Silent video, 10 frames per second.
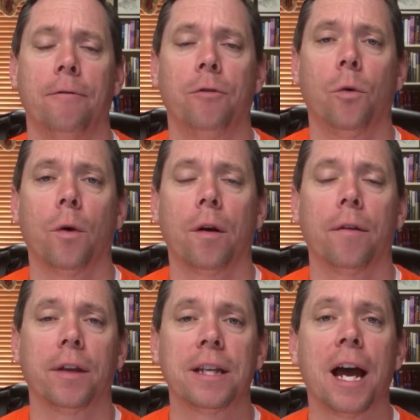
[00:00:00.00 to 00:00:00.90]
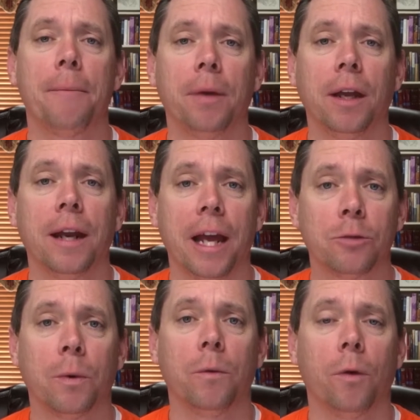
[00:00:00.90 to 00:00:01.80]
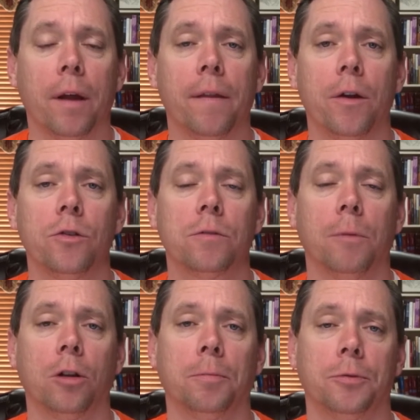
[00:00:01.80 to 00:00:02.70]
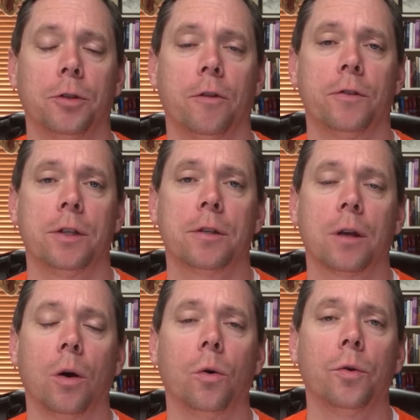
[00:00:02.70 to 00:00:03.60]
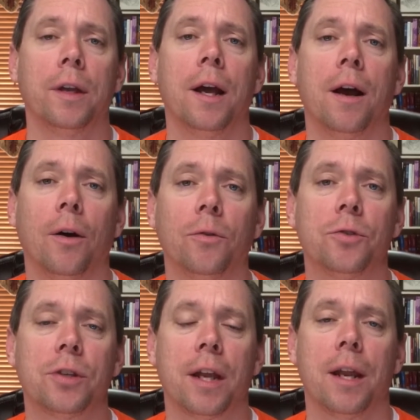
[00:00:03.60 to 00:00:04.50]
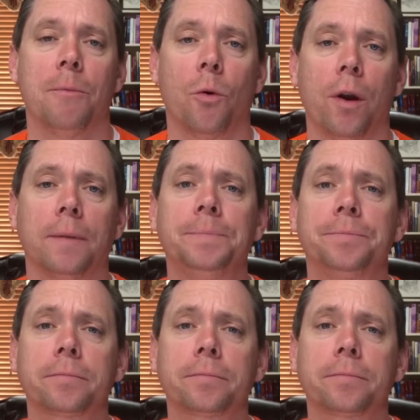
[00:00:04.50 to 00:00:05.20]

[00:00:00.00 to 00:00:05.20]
for the time being as we run those multiple services on Sunday morning.